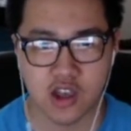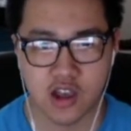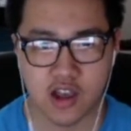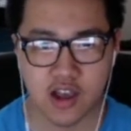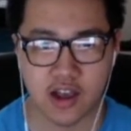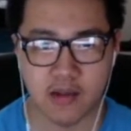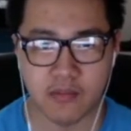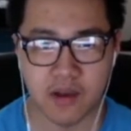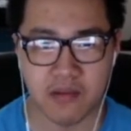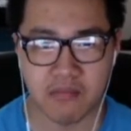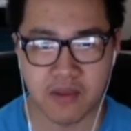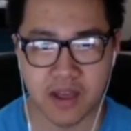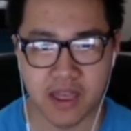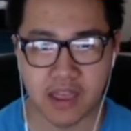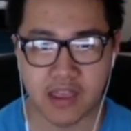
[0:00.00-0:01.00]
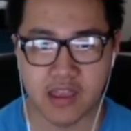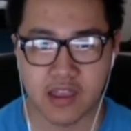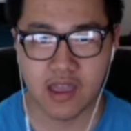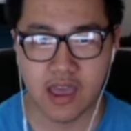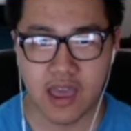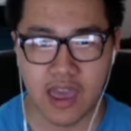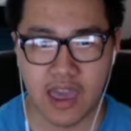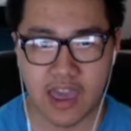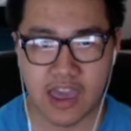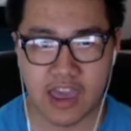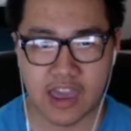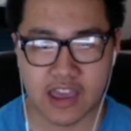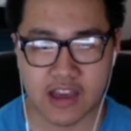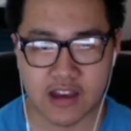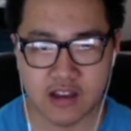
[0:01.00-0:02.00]
But
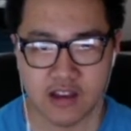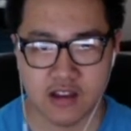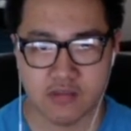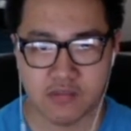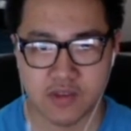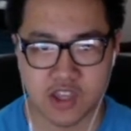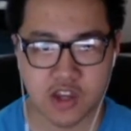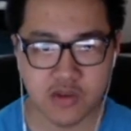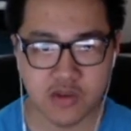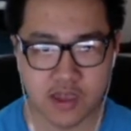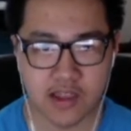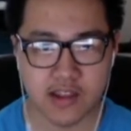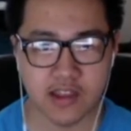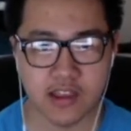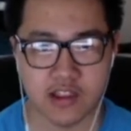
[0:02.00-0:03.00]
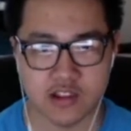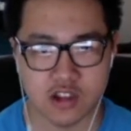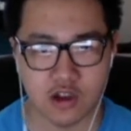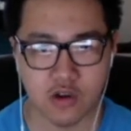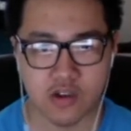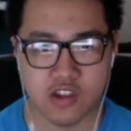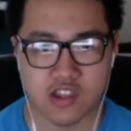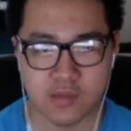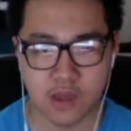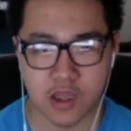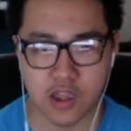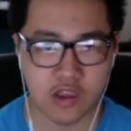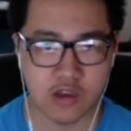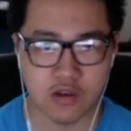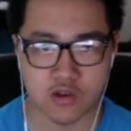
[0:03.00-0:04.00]
a period is going to be
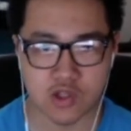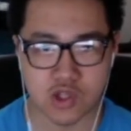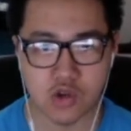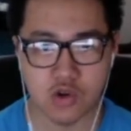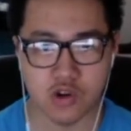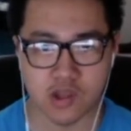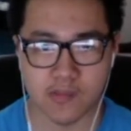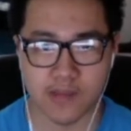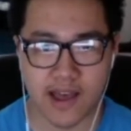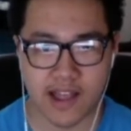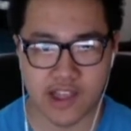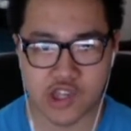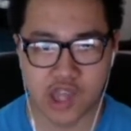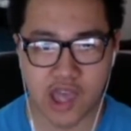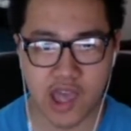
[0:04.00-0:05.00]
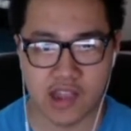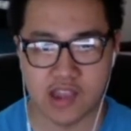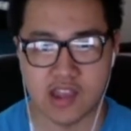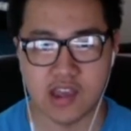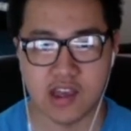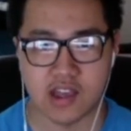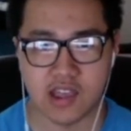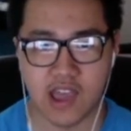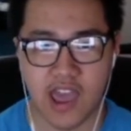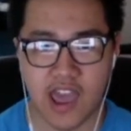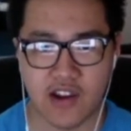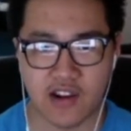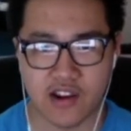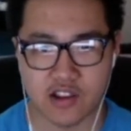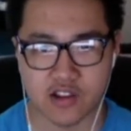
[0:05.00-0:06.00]
used in order to match any
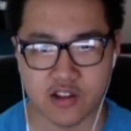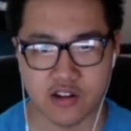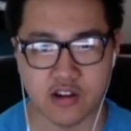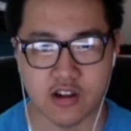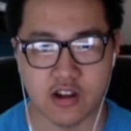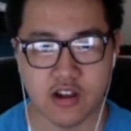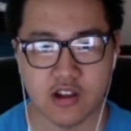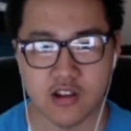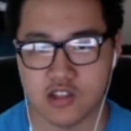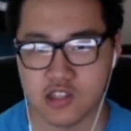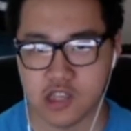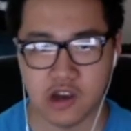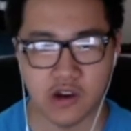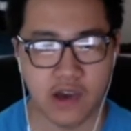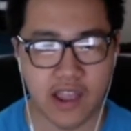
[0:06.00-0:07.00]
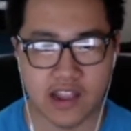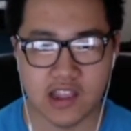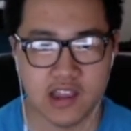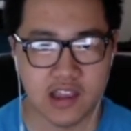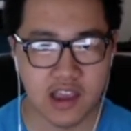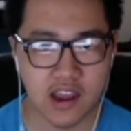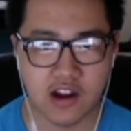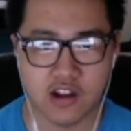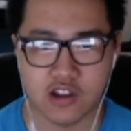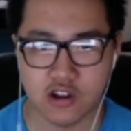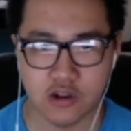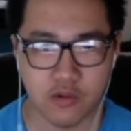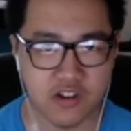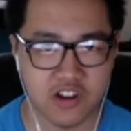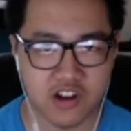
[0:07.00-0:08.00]
character. So any
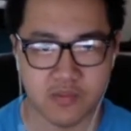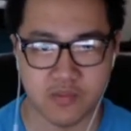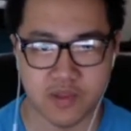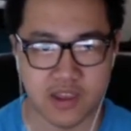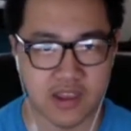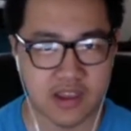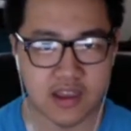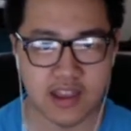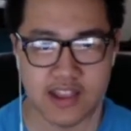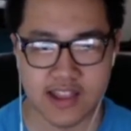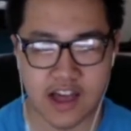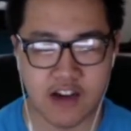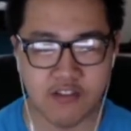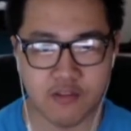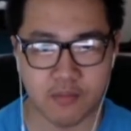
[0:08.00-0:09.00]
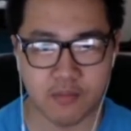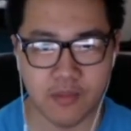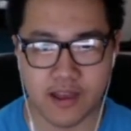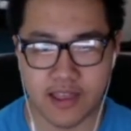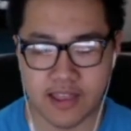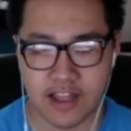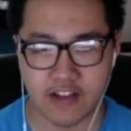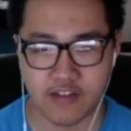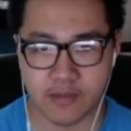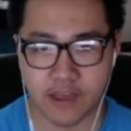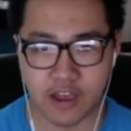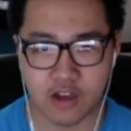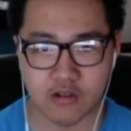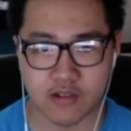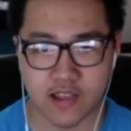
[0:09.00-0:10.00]
character, whether it be an
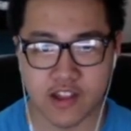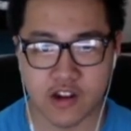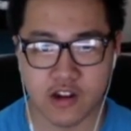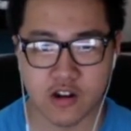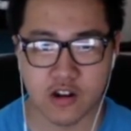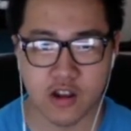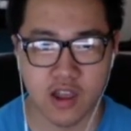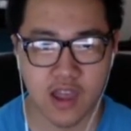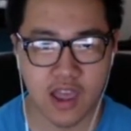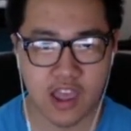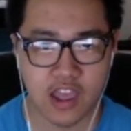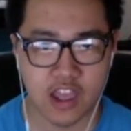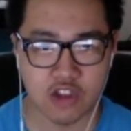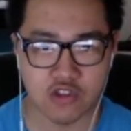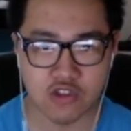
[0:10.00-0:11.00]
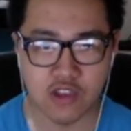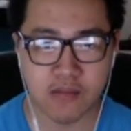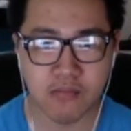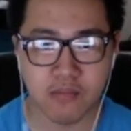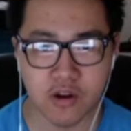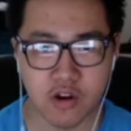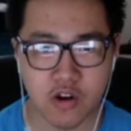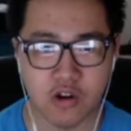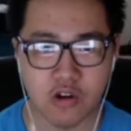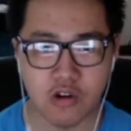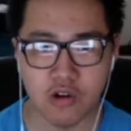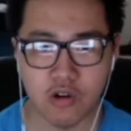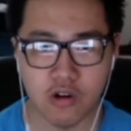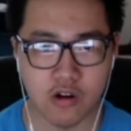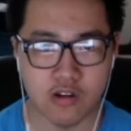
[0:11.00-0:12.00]
alphabetical letter, a number,
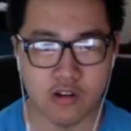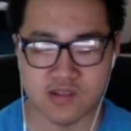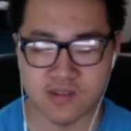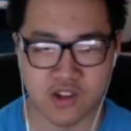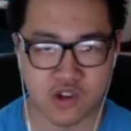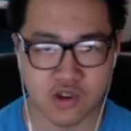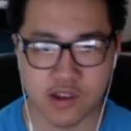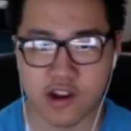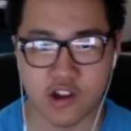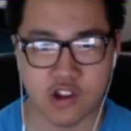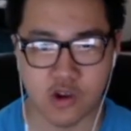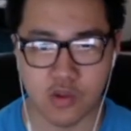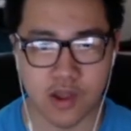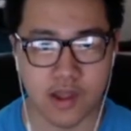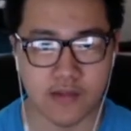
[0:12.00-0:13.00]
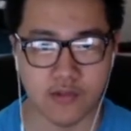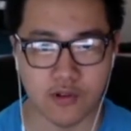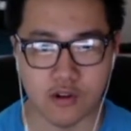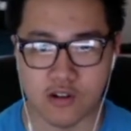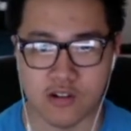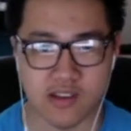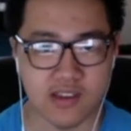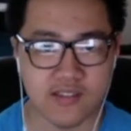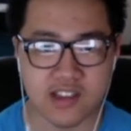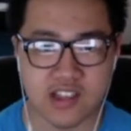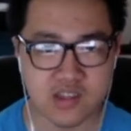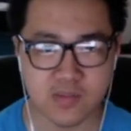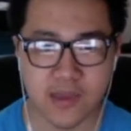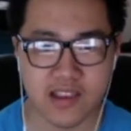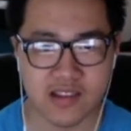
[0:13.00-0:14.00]
or a special character or whatever, even a
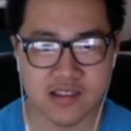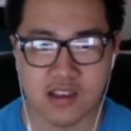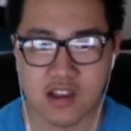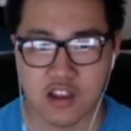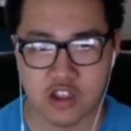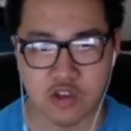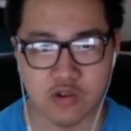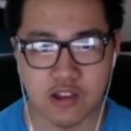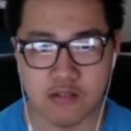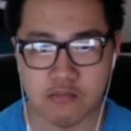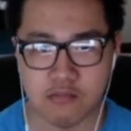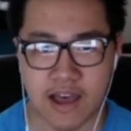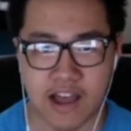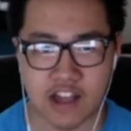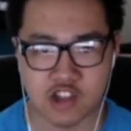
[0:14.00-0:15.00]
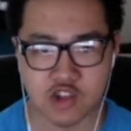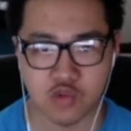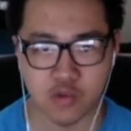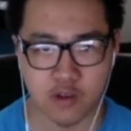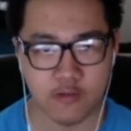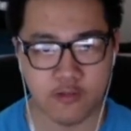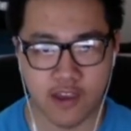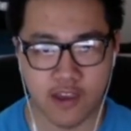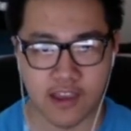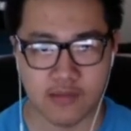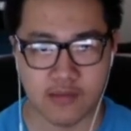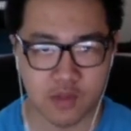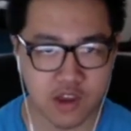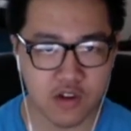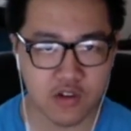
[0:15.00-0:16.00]
space, you can match with a
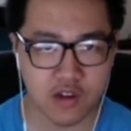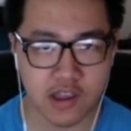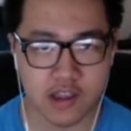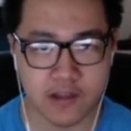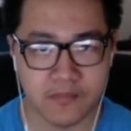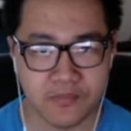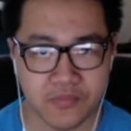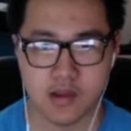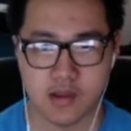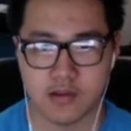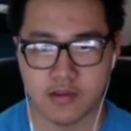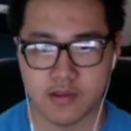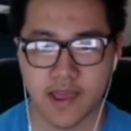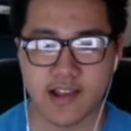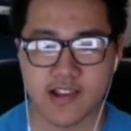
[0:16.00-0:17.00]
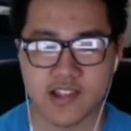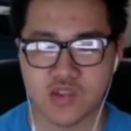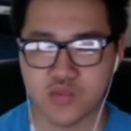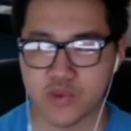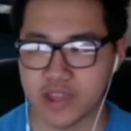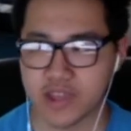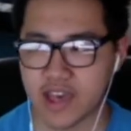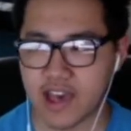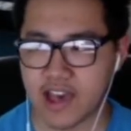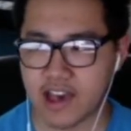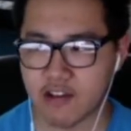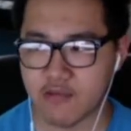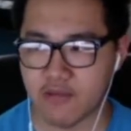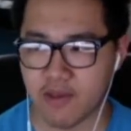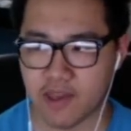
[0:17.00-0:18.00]
period. Next, we
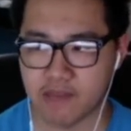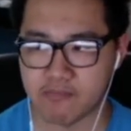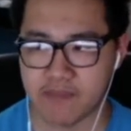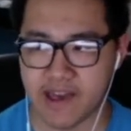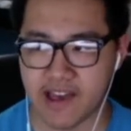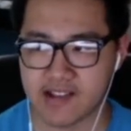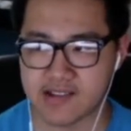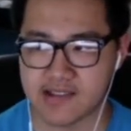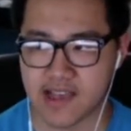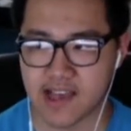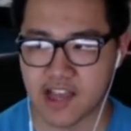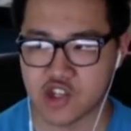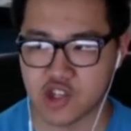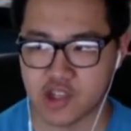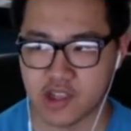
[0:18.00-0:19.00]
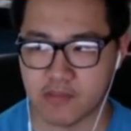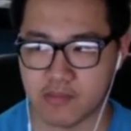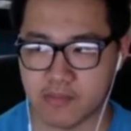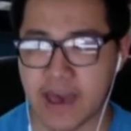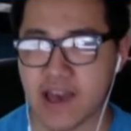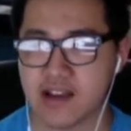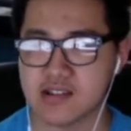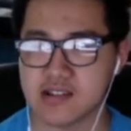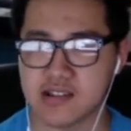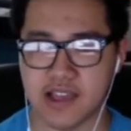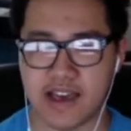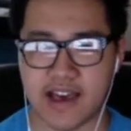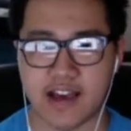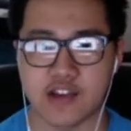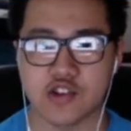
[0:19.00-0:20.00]
have a backslash. And a
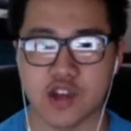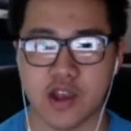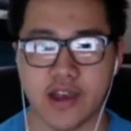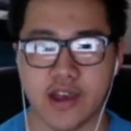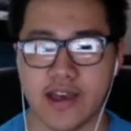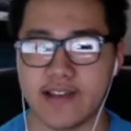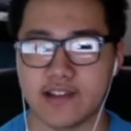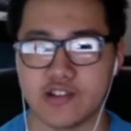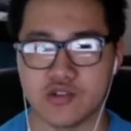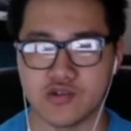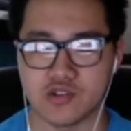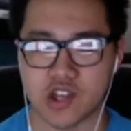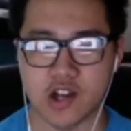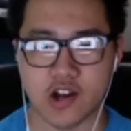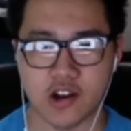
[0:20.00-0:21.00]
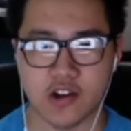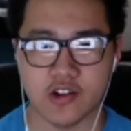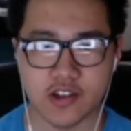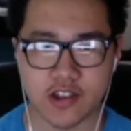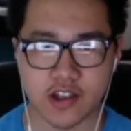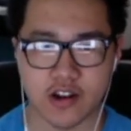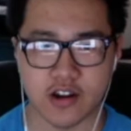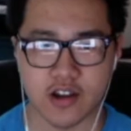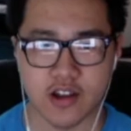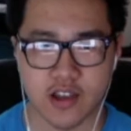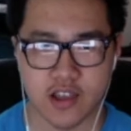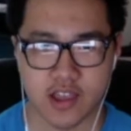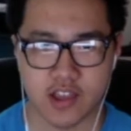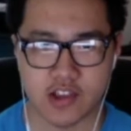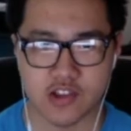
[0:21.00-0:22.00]
backslash, as you saw earlier,
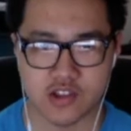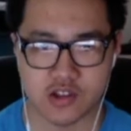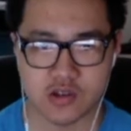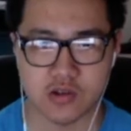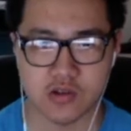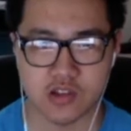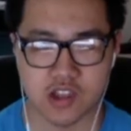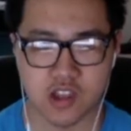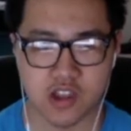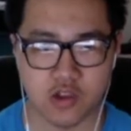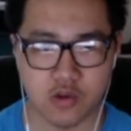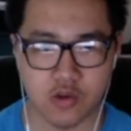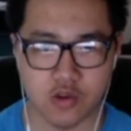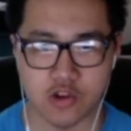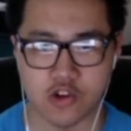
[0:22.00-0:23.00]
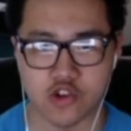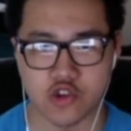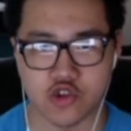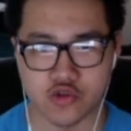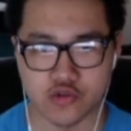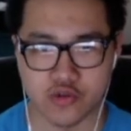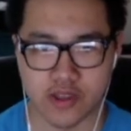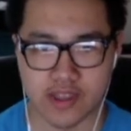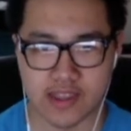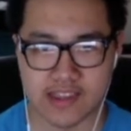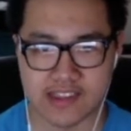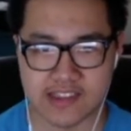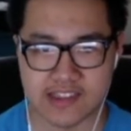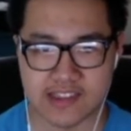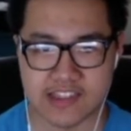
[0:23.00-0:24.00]
is used in order to
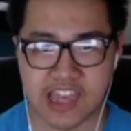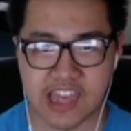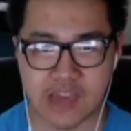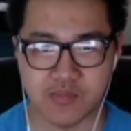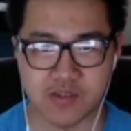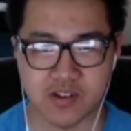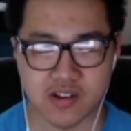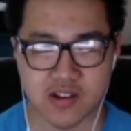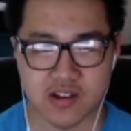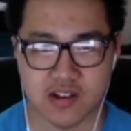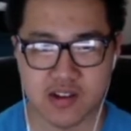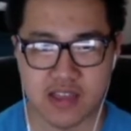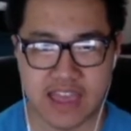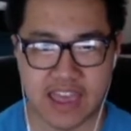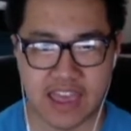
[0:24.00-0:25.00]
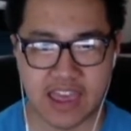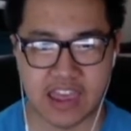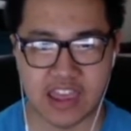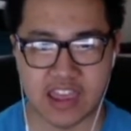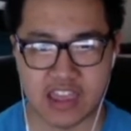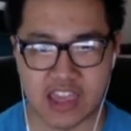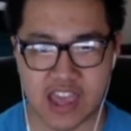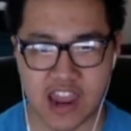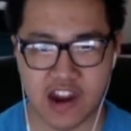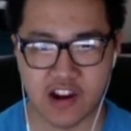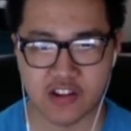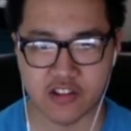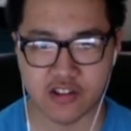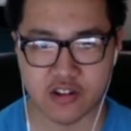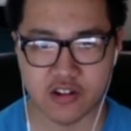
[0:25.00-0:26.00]
escape a
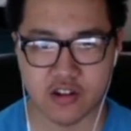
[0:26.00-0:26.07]
character.